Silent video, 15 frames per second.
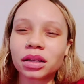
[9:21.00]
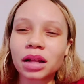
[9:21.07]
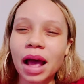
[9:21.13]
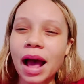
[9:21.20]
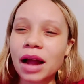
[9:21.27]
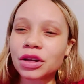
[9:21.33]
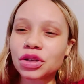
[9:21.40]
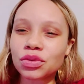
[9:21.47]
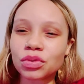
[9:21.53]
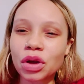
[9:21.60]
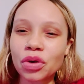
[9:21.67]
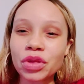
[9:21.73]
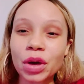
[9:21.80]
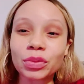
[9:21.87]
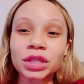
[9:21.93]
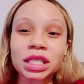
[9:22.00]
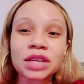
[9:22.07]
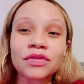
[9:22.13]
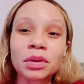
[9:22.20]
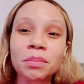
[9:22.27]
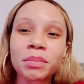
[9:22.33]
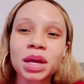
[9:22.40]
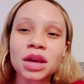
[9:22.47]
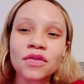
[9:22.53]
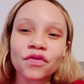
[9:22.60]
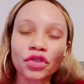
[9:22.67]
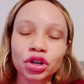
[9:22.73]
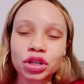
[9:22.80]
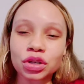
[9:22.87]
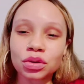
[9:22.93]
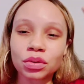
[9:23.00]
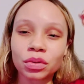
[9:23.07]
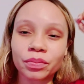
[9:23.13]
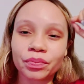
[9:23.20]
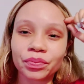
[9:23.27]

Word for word: How do you know that was even meant for you?